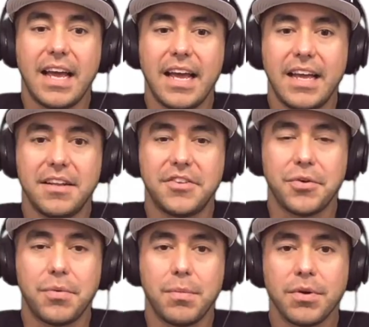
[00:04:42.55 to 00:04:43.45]
And
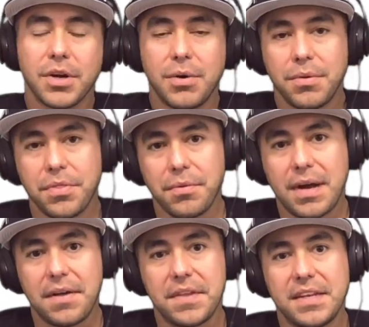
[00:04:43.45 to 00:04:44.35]
so when we're going
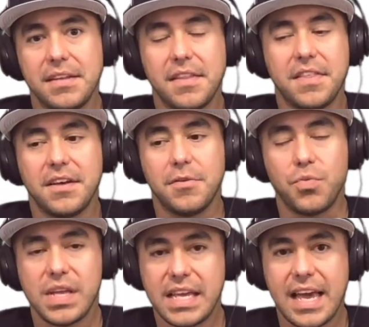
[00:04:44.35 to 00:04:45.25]
throughout the
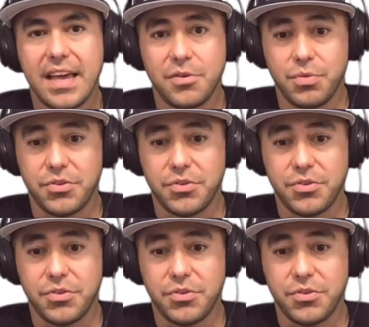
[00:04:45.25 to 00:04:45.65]
weekend,